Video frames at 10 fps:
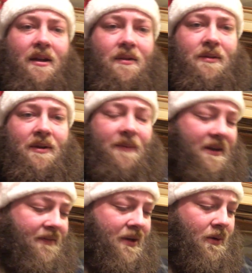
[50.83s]
little bit
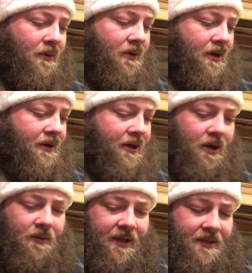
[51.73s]
of an order
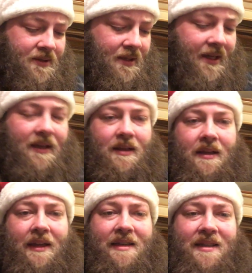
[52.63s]
going so that,
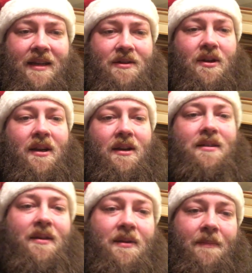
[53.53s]
like I said, try not
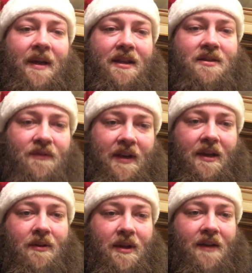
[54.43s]
to make this
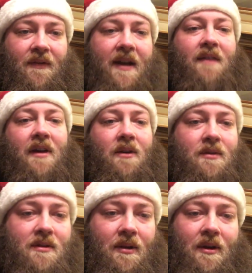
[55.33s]
video like 5
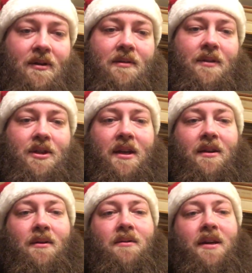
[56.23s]
hours long, which I
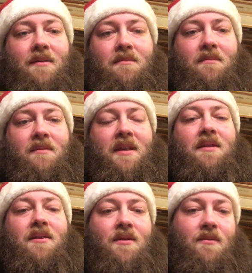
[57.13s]
know I
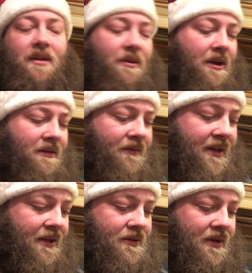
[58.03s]
tend to do with the long
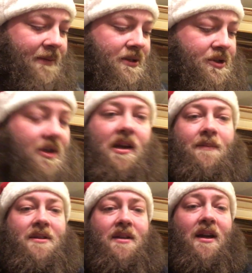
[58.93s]
videos, so I'm going to just shut up
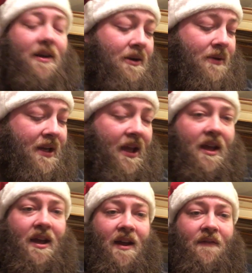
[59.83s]
and start going.
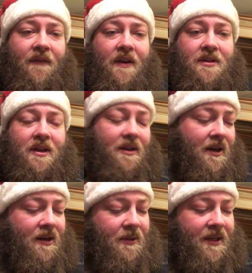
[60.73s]
First on
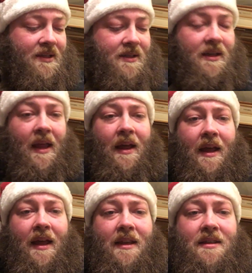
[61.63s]
our list,
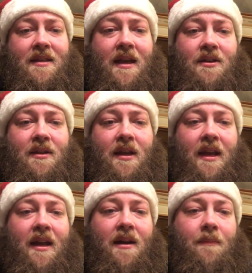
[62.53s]
this is actually,
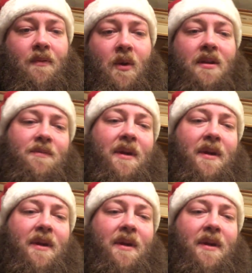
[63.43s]
well, it's